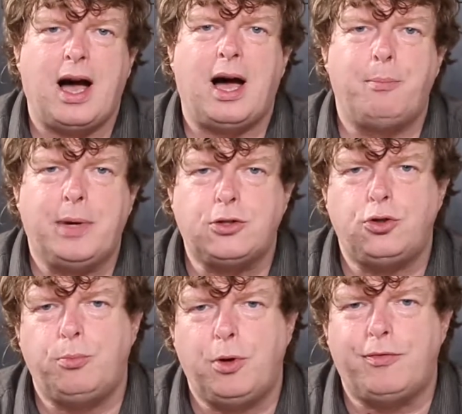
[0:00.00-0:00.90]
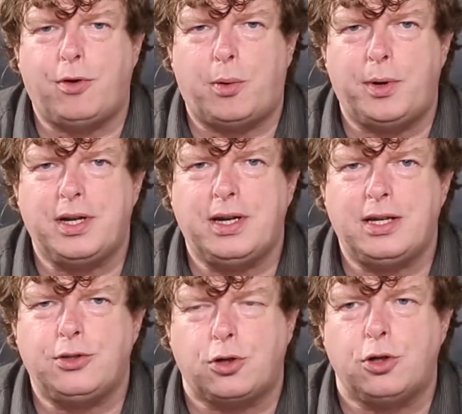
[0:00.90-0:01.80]
and makes you move forward
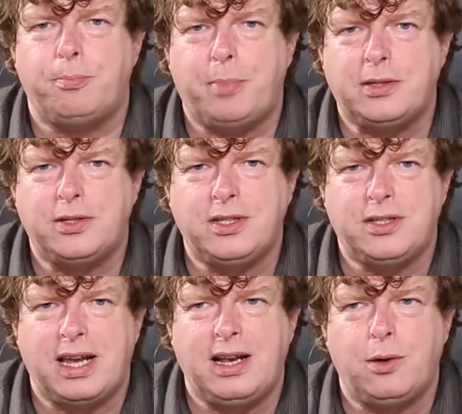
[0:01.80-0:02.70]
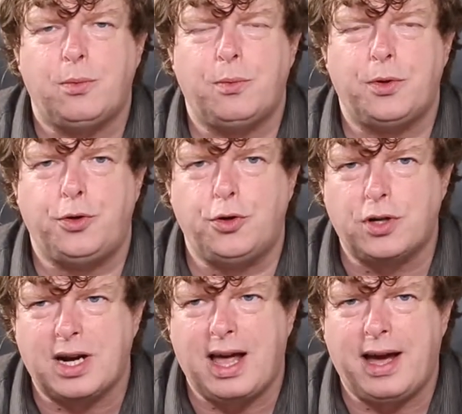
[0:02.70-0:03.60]
as a good business deal with
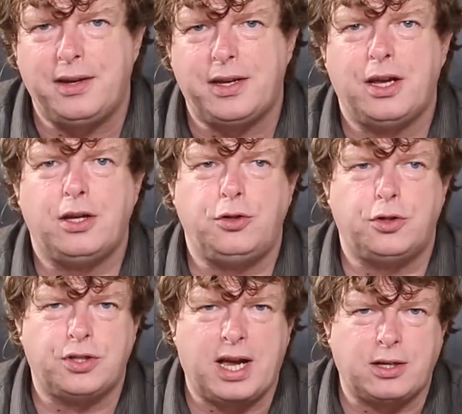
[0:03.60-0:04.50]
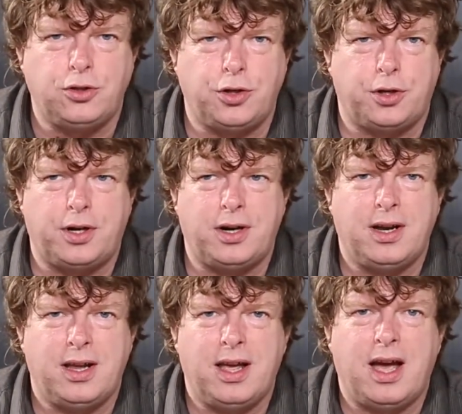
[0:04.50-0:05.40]
your client, your second shooter,
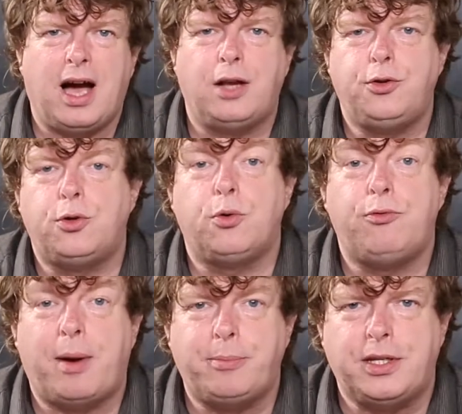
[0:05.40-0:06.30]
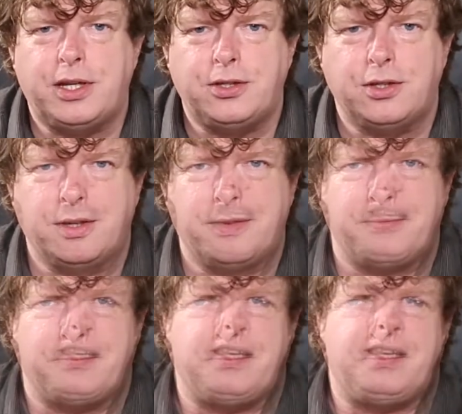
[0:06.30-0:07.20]
and your own reputation.
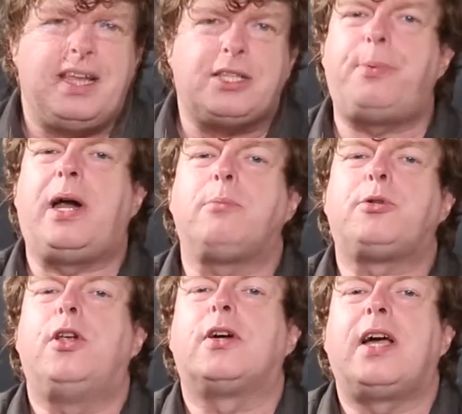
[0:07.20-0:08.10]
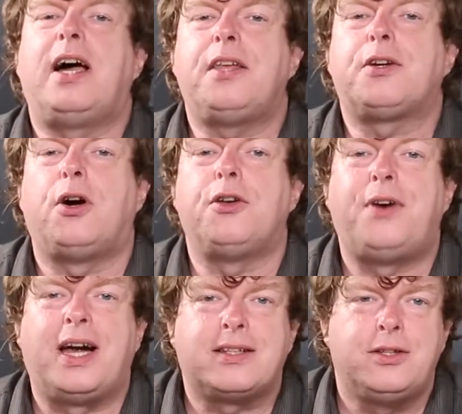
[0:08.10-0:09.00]
Let's perhaps look at a
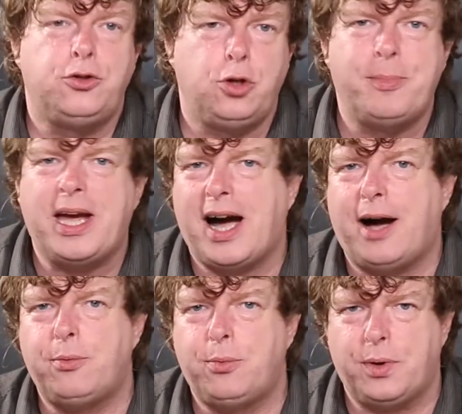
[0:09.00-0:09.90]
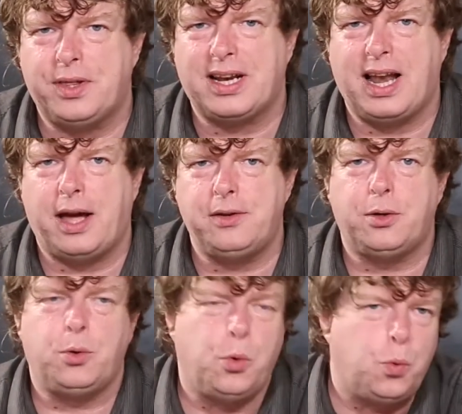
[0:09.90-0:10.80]
contract that you may have with a client.
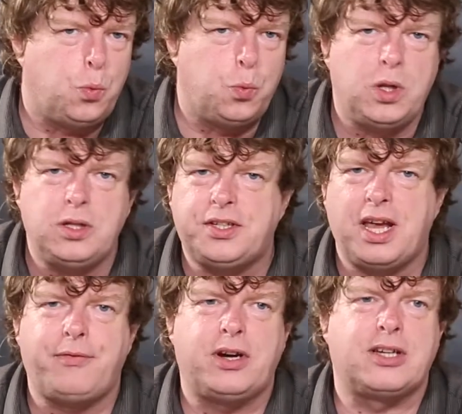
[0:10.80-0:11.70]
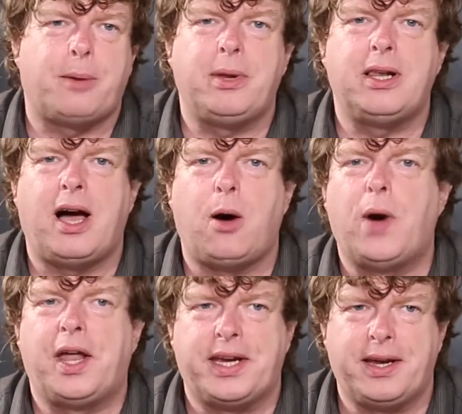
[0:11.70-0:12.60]
We'll say, for example, a
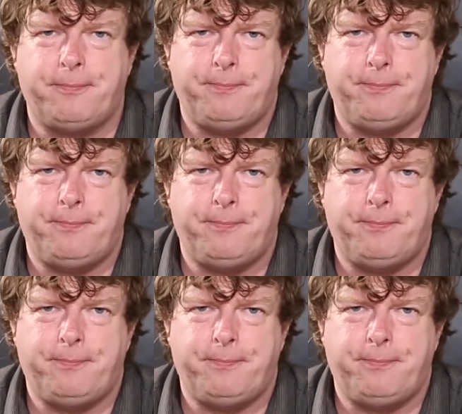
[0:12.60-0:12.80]
wedding.